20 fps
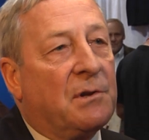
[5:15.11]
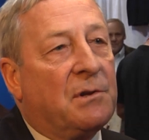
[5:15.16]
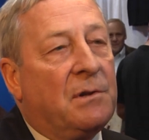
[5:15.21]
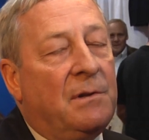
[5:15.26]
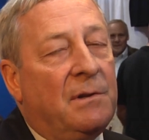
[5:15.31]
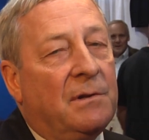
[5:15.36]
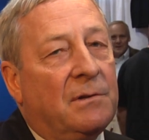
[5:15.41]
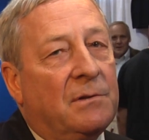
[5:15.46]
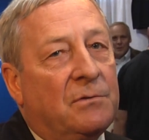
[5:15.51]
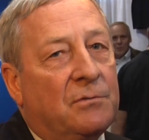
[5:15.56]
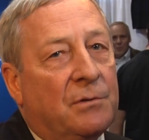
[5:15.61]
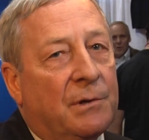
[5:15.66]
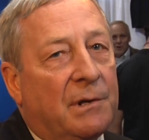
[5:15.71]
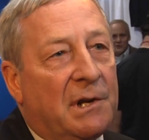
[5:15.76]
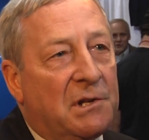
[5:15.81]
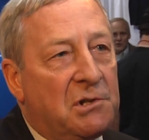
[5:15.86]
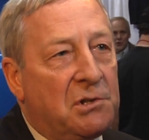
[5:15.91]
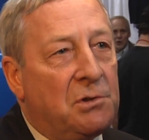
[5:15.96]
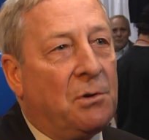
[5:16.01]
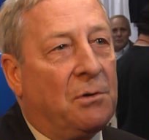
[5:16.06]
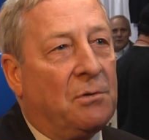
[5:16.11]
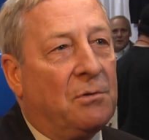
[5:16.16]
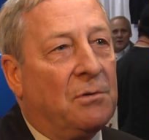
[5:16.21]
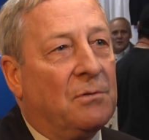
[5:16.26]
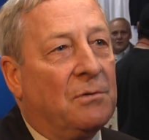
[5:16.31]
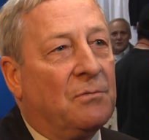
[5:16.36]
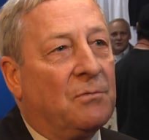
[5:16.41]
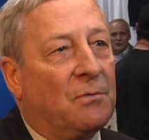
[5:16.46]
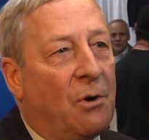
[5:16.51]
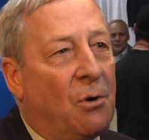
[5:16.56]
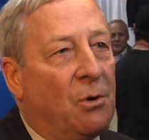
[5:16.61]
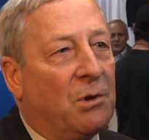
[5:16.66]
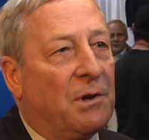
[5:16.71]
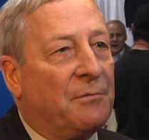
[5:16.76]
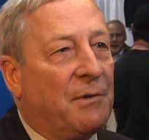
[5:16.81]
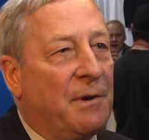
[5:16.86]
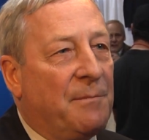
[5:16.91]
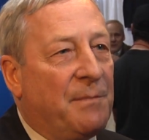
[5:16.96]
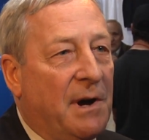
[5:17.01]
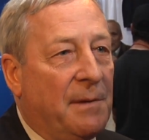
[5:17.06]
the traditional role
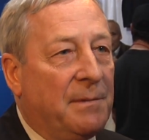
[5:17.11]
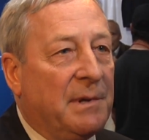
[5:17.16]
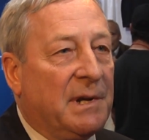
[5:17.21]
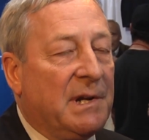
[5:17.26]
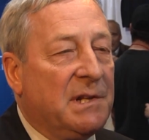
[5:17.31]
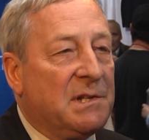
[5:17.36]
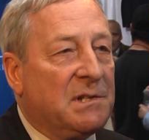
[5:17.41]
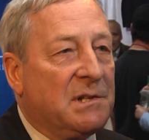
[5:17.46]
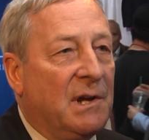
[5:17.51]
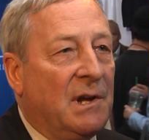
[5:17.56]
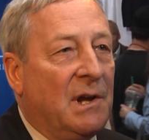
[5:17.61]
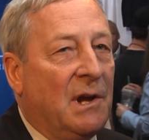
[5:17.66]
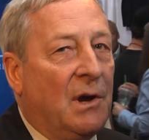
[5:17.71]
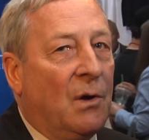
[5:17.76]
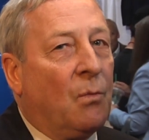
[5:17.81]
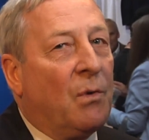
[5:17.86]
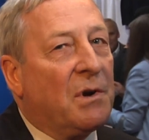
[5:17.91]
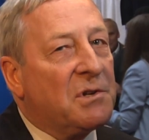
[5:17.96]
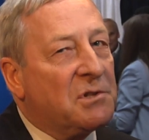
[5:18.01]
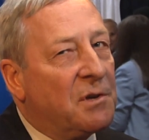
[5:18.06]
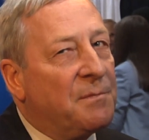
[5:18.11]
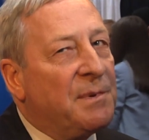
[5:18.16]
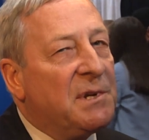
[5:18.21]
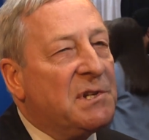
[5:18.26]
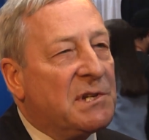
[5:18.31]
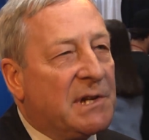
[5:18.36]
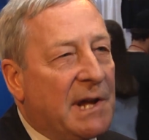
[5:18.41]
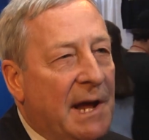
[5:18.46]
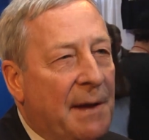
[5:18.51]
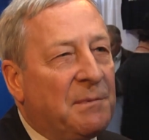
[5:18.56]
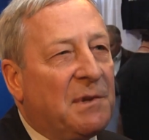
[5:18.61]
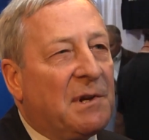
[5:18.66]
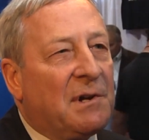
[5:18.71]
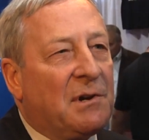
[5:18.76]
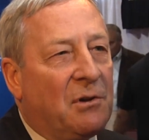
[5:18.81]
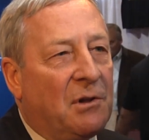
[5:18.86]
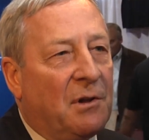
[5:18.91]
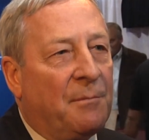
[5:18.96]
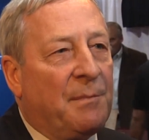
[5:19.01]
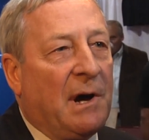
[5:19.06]
of Republicans was to be
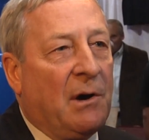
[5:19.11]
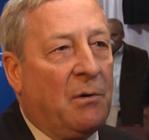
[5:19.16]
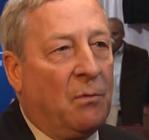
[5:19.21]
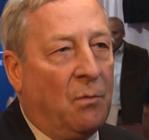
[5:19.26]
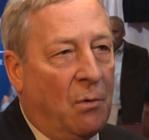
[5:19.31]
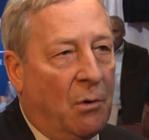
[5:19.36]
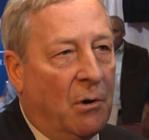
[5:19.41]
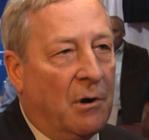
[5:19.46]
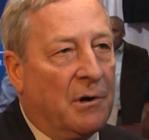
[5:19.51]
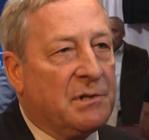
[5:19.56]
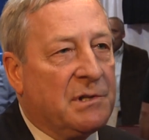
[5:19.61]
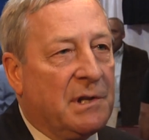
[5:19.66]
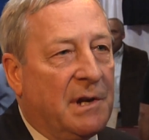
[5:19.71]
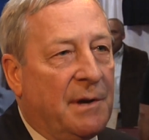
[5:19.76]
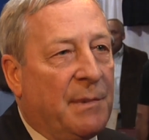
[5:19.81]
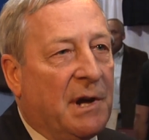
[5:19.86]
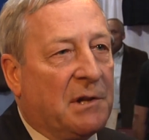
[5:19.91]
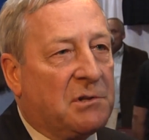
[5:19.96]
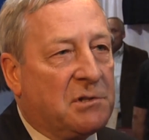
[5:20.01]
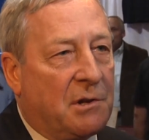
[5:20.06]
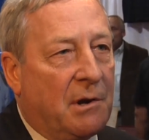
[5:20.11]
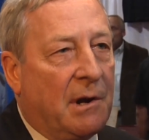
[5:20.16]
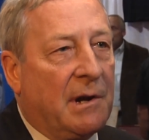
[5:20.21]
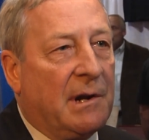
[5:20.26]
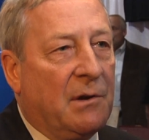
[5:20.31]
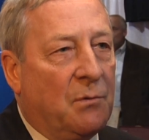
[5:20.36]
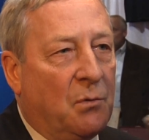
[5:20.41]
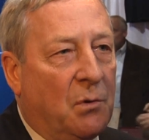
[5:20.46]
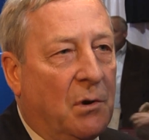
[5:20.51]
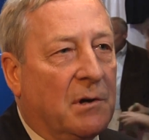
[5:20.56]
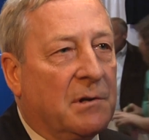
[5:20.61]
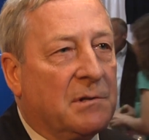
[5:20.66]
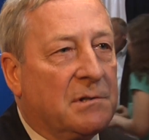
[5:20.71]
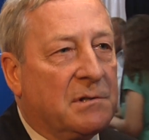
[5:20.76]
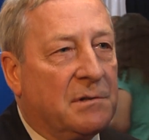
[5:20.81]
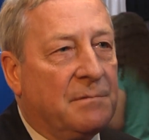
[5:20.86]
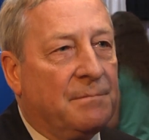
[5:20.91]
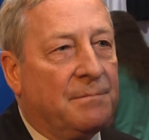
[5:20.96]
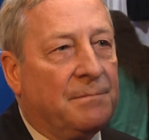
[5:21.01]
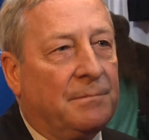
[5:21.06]
skeptical about wars and about starting
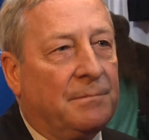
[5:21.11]
wars.